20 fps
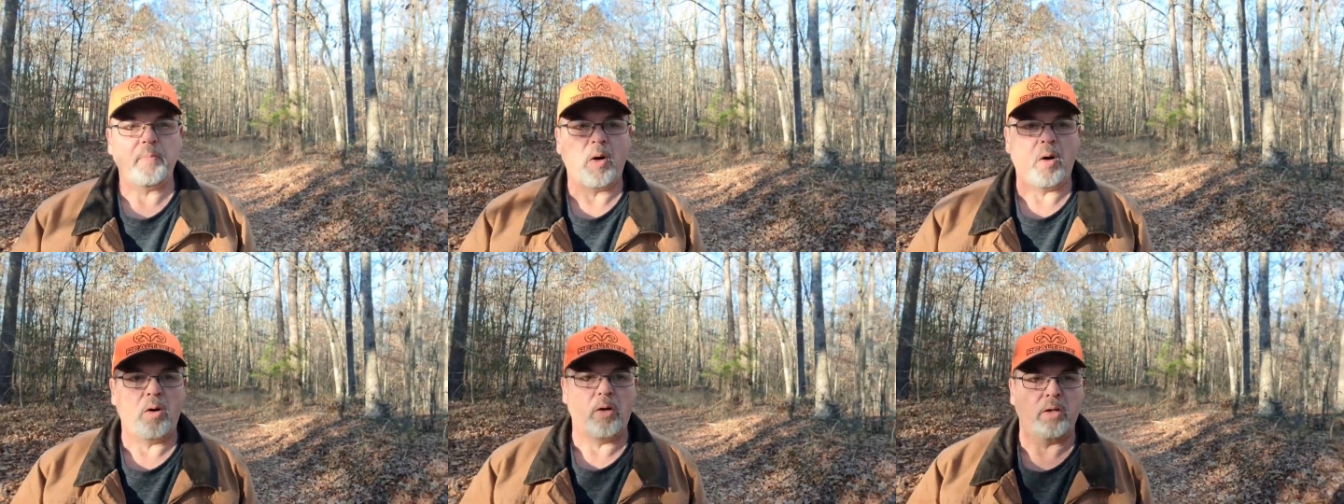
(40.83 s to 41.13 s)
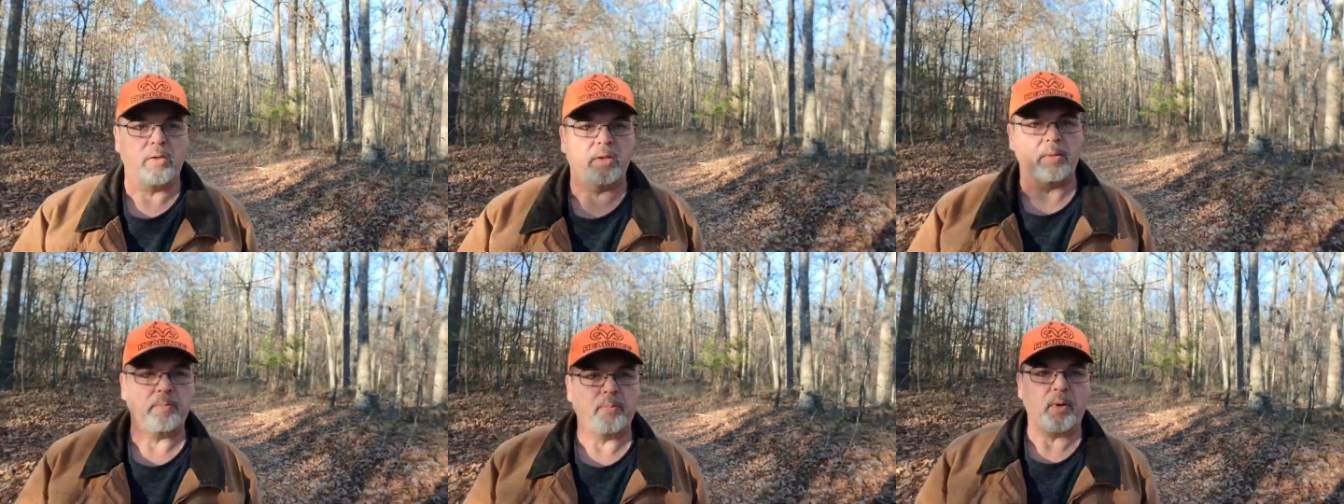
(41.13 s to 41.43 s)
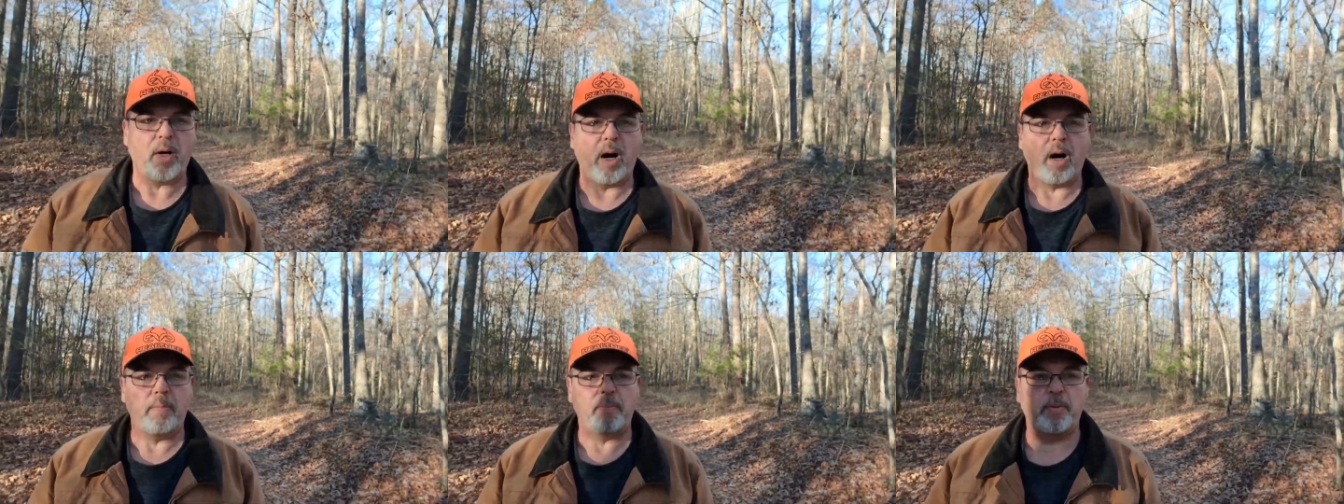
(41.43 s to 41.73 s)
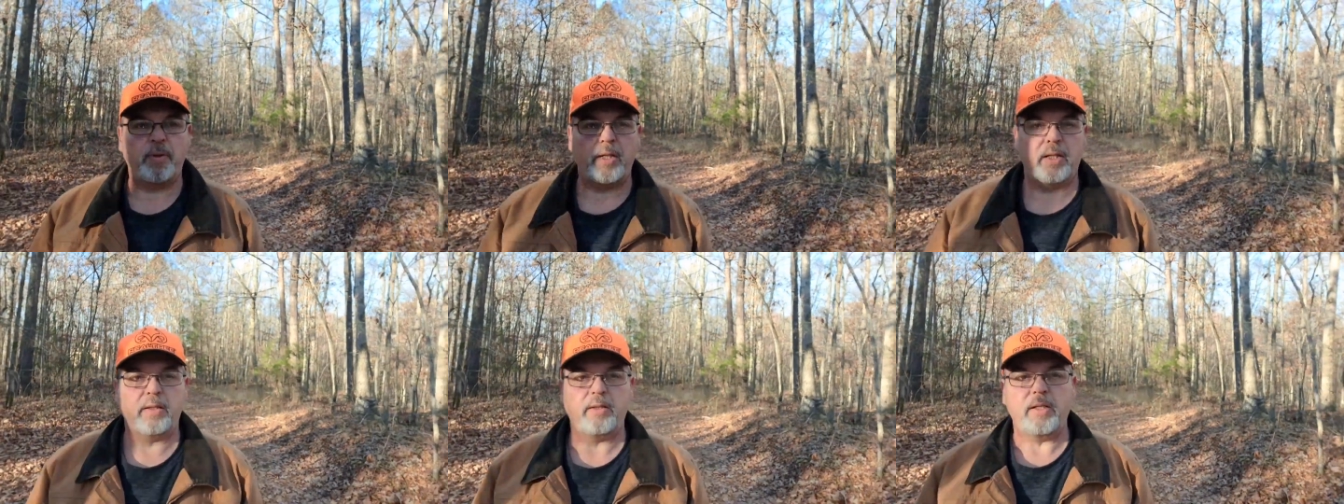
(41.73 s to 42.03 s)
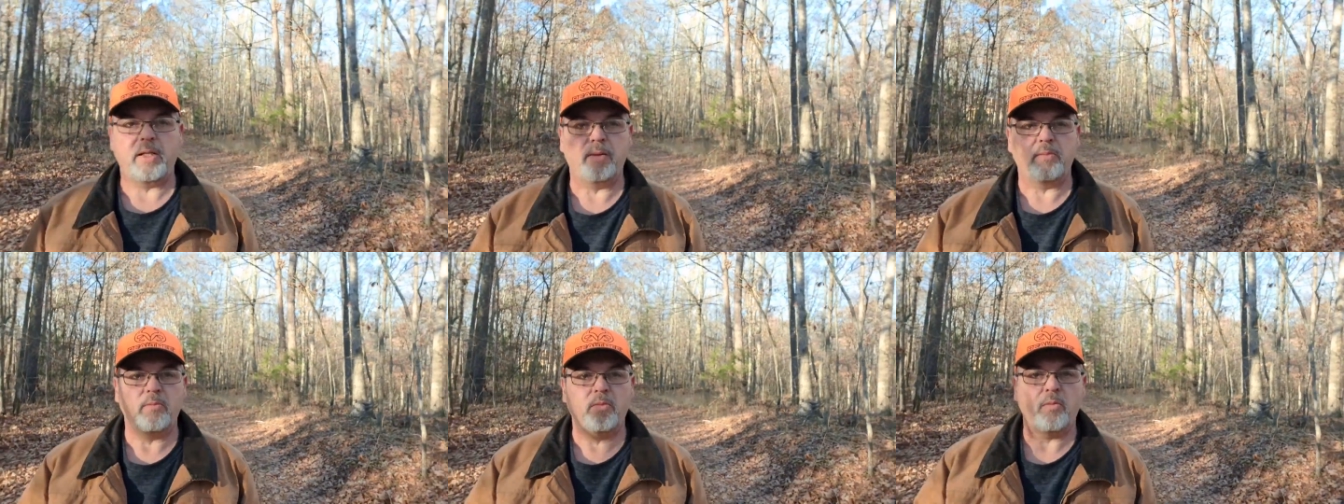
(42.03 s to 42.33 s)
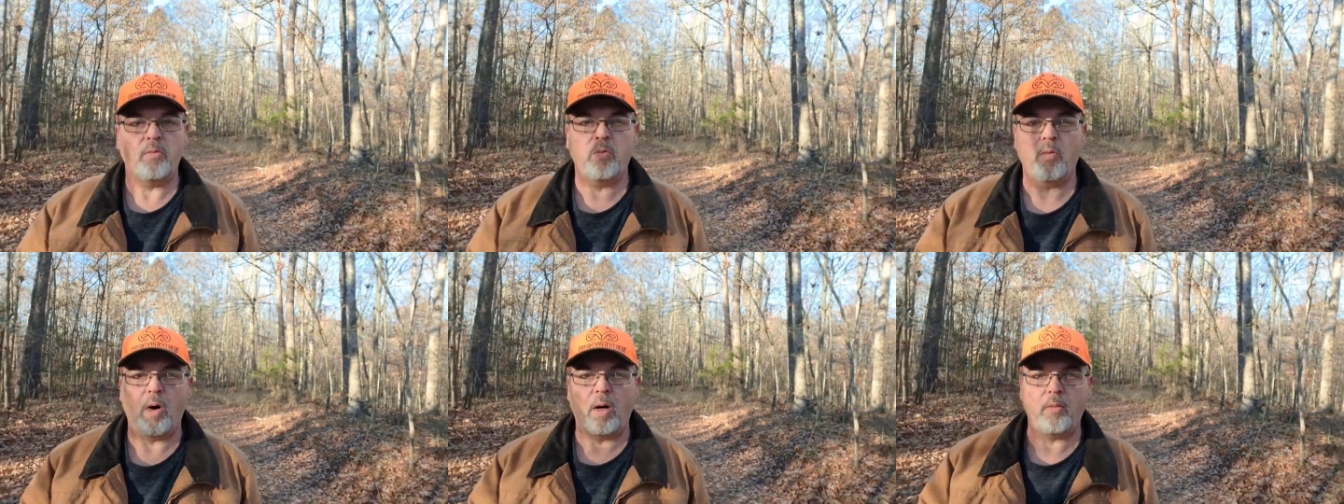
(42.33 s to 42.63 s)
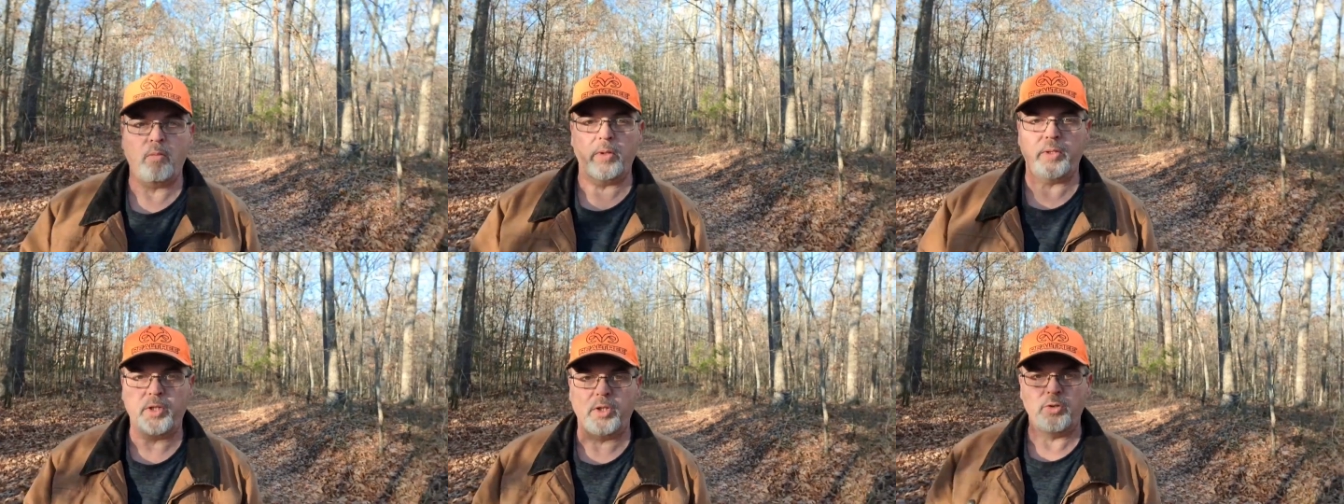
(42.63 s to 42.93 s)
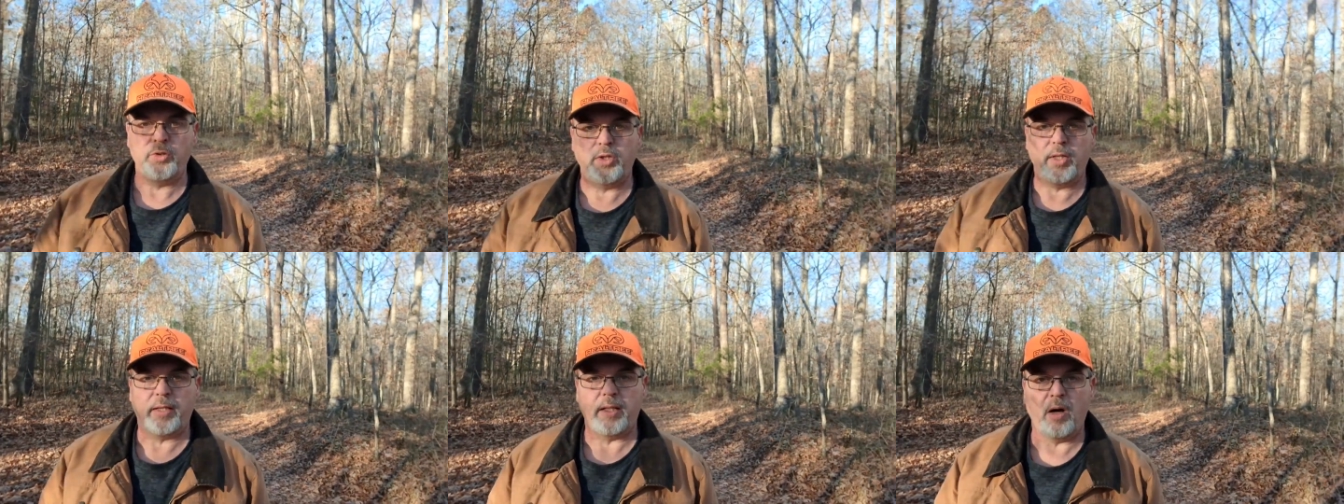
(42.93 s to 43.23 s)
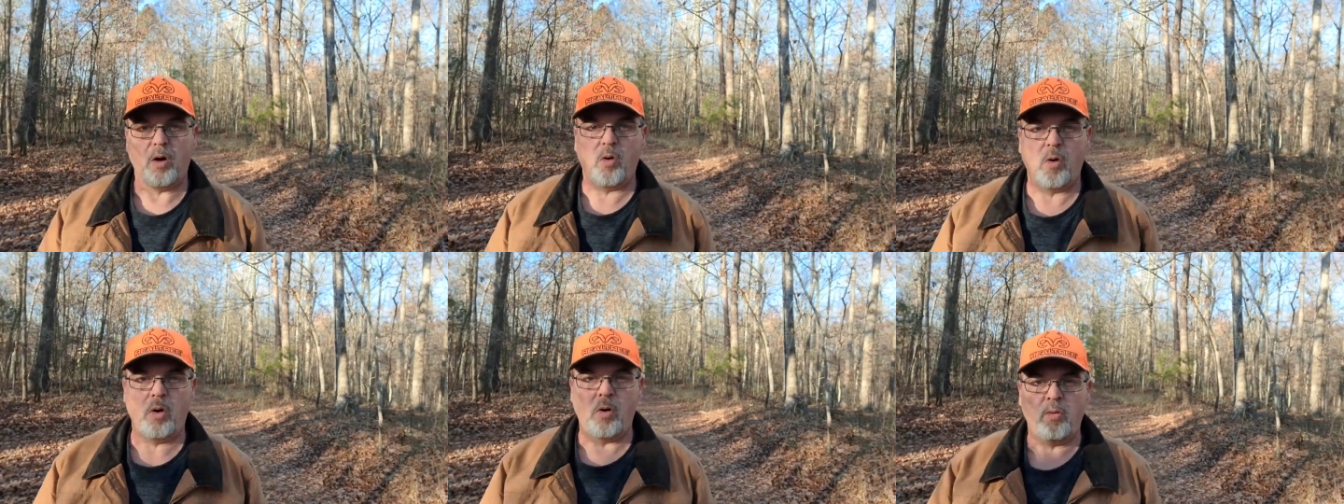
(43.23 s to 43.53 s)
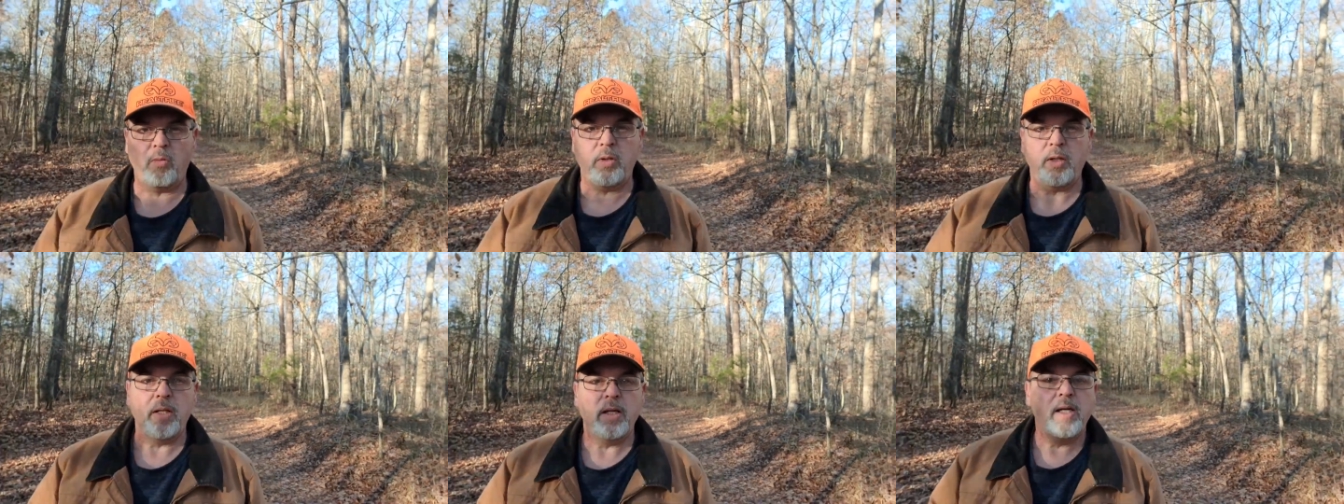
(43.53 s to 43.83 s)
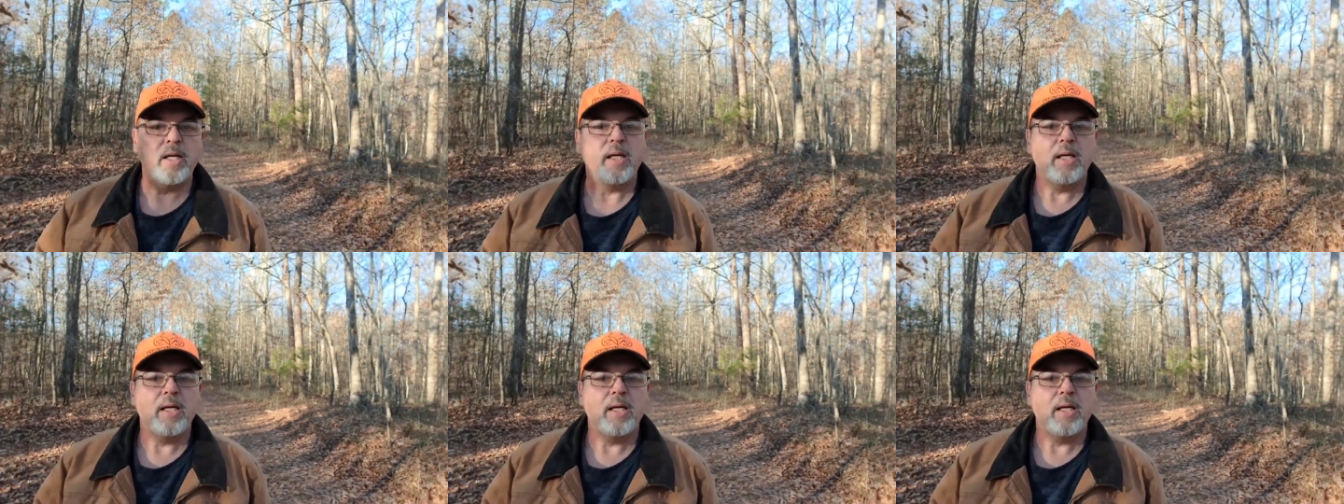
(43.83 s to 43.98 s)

part of the property than what we usually go on.